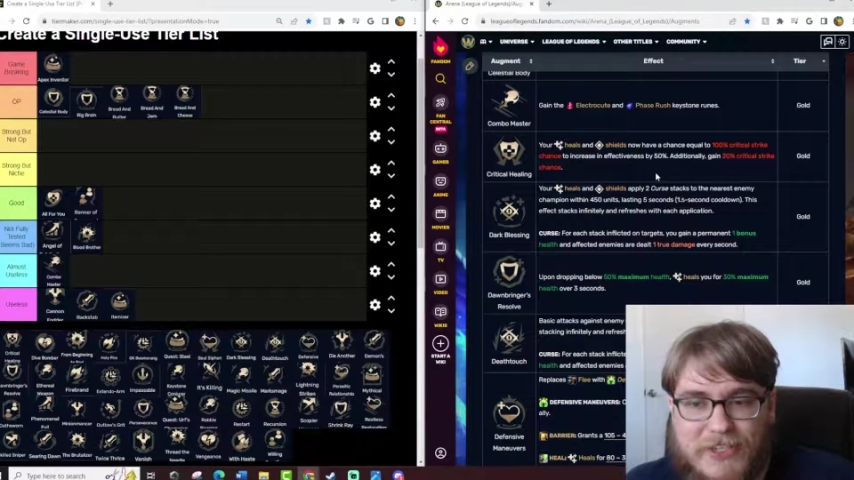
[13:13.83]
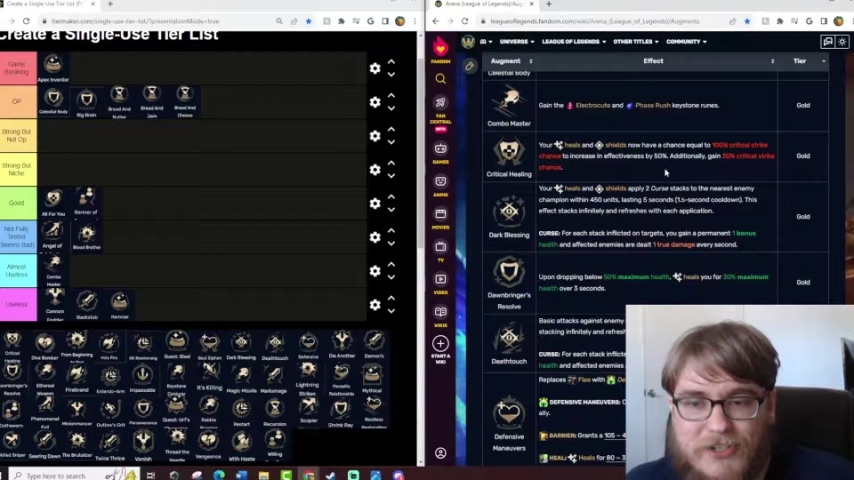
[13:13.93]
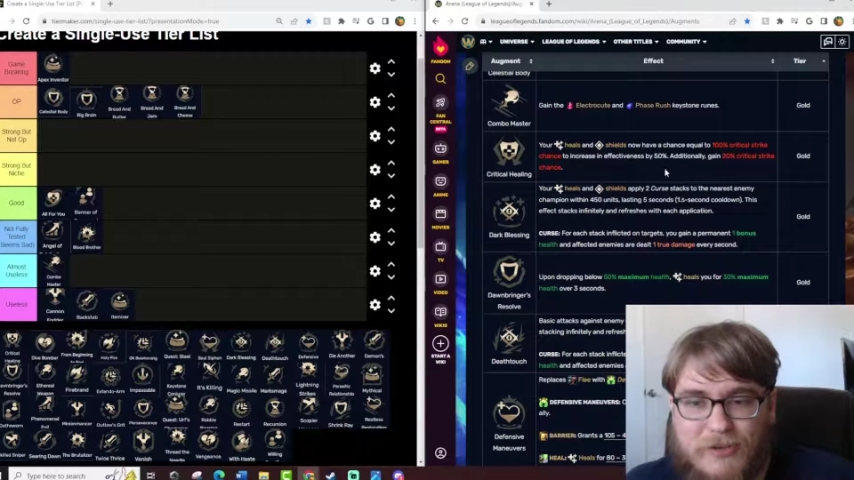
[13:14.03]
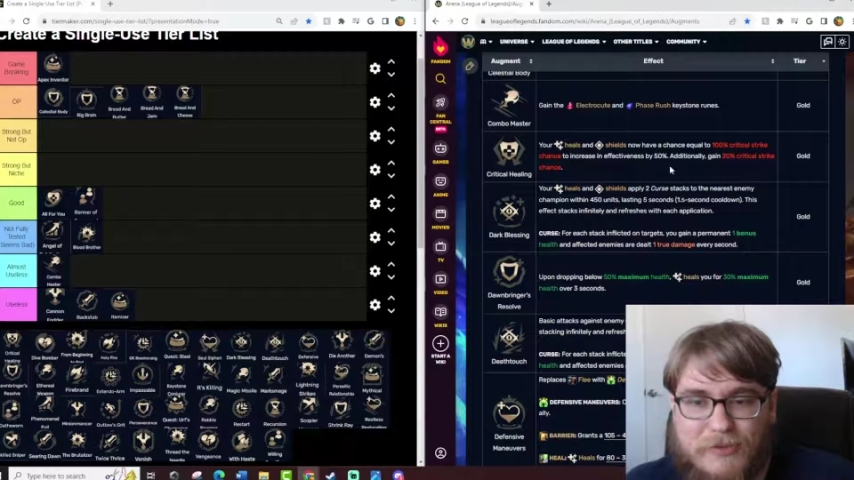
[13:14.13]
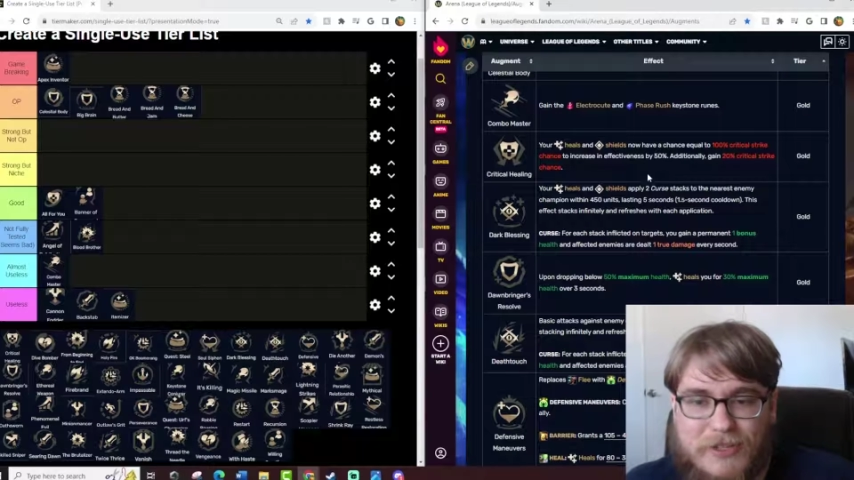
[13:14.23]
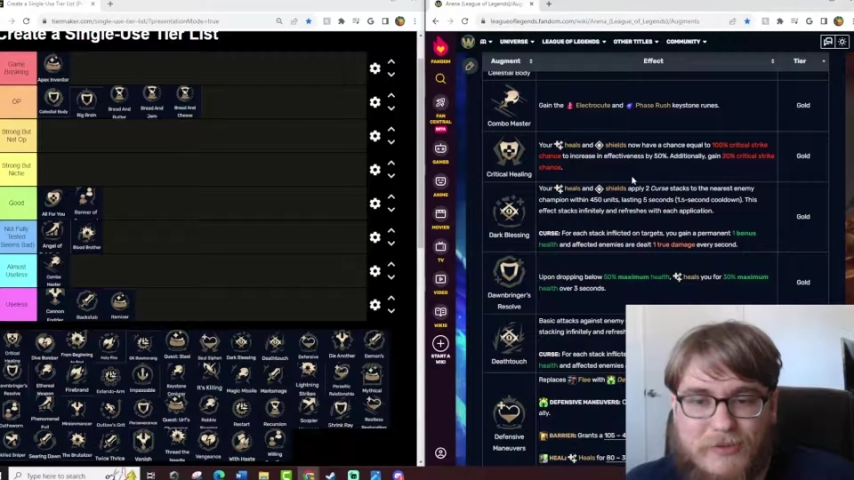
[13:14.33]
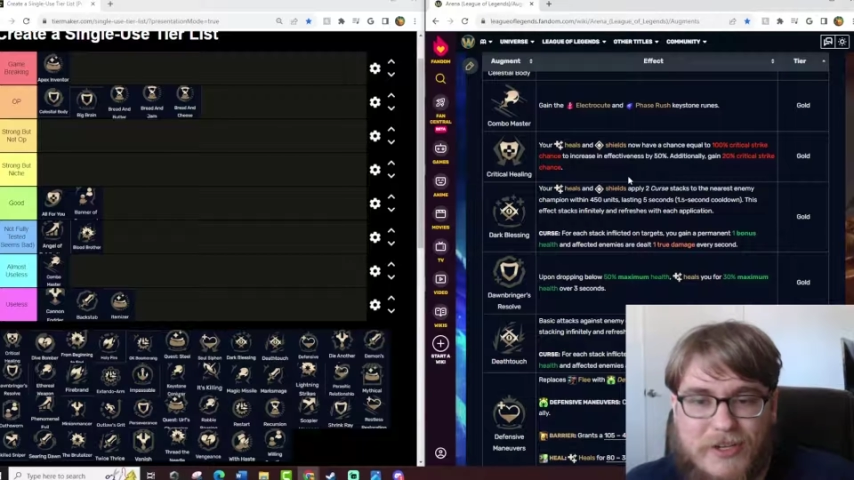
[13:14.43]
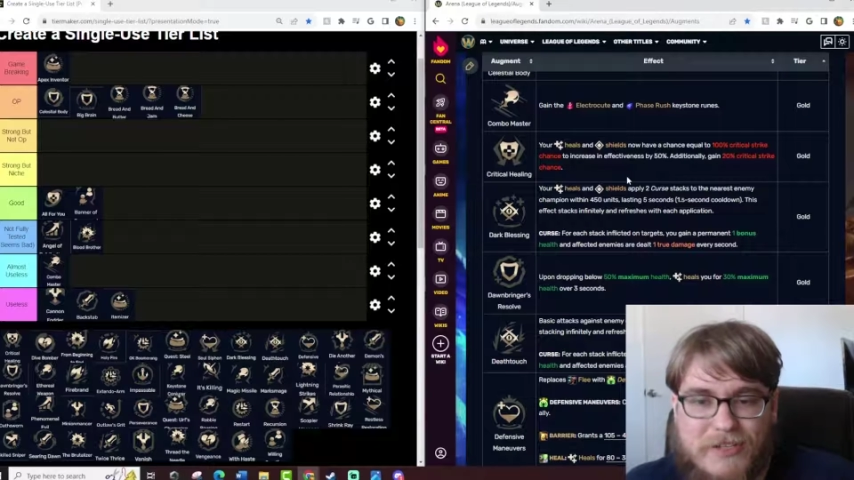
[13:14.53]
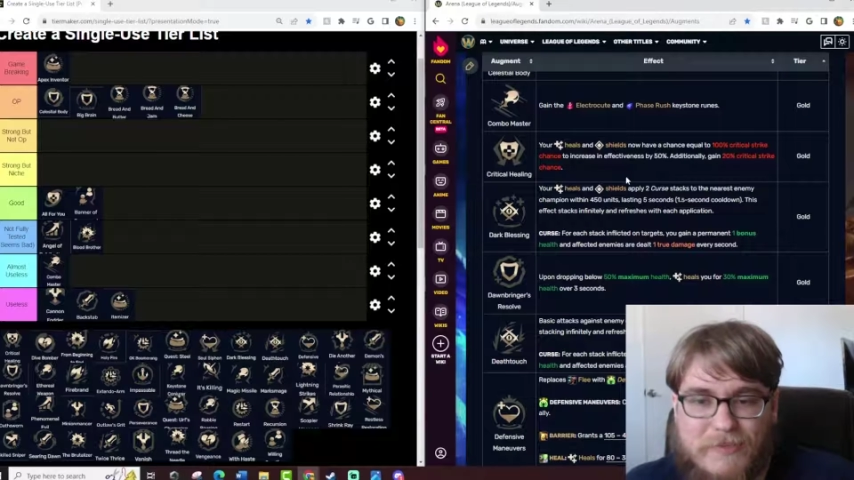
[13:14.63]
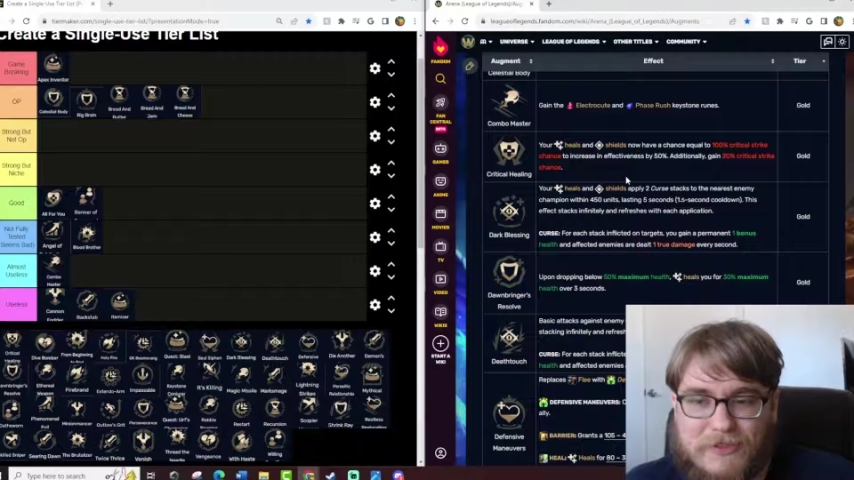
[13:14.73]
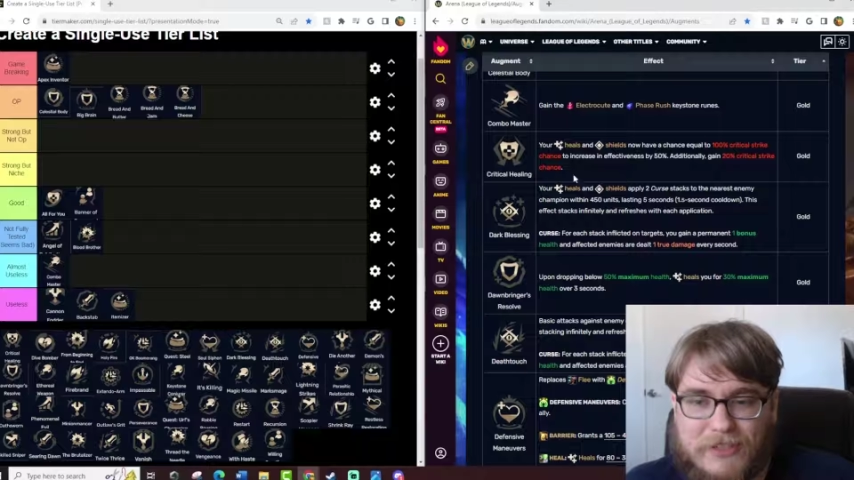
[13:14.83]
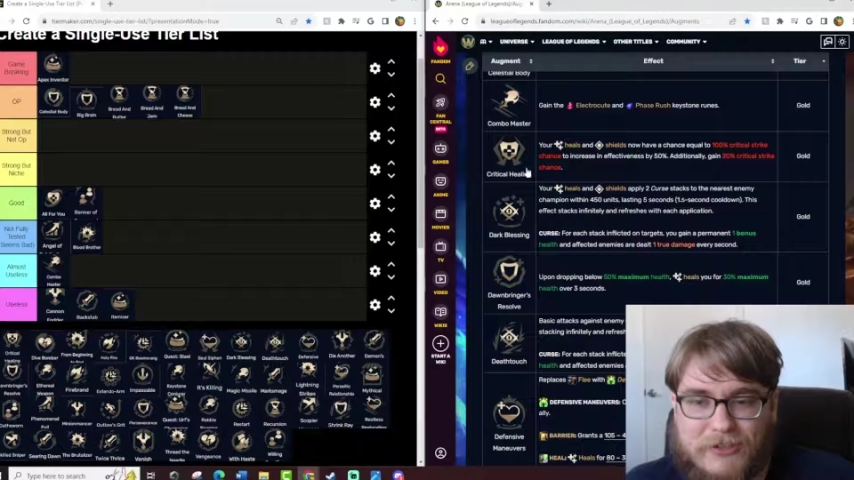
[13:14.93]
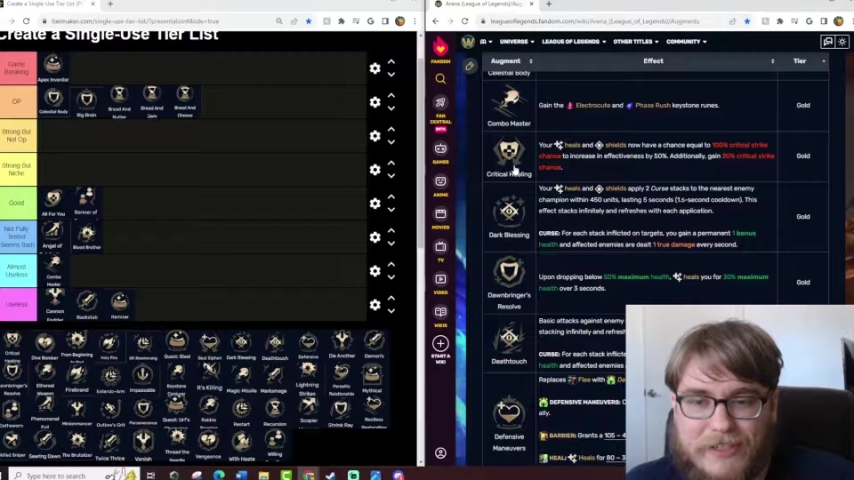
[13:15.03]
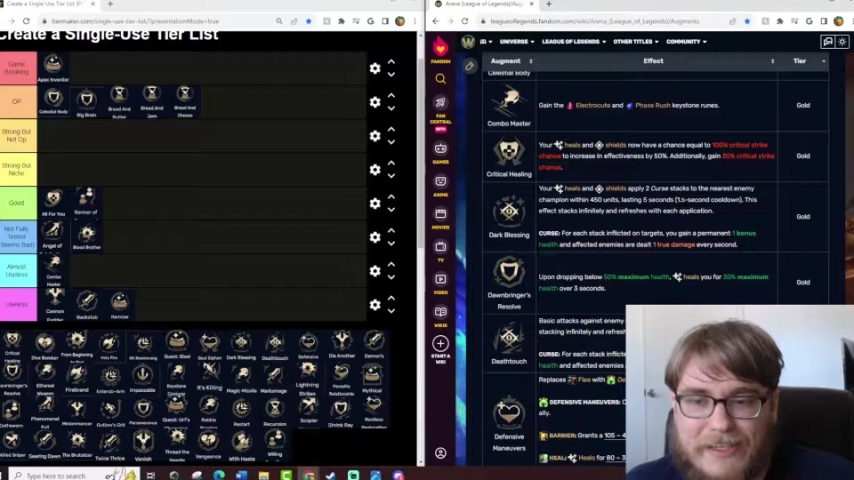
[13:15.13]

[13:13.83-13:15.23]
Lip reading: you don't really want to build crit.